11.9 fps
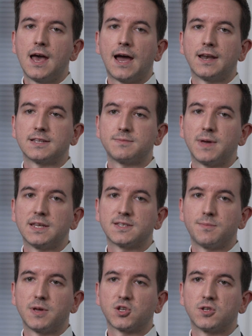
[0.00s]
and has made
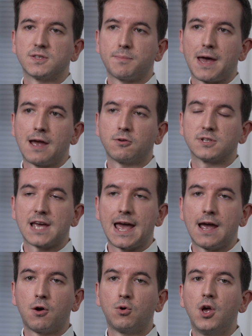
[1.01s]
submissions about
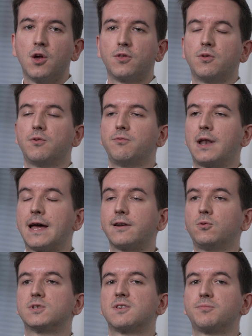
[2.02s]
how
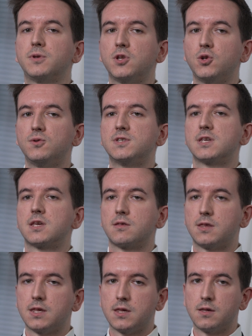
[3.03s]
landlords have been using
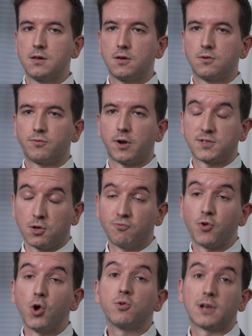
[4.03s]

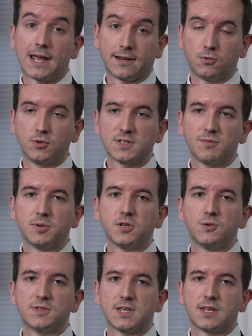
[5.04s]
rogue landlords have been
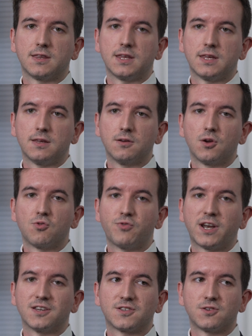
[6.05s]
using the
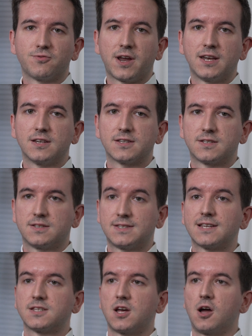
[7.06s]
rent-to-rent
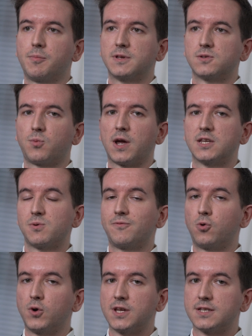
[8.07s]
setup as a way to
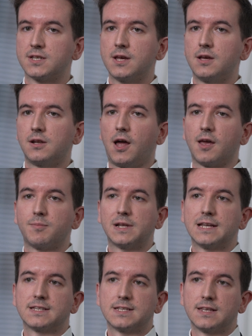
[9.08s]
avoid
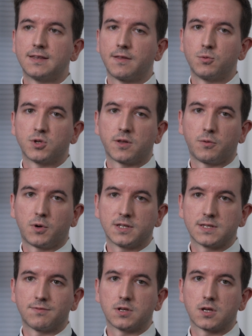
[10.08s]
liability that they would
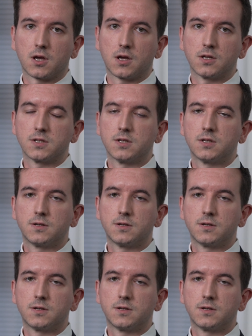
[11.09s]
otherwise have incurred.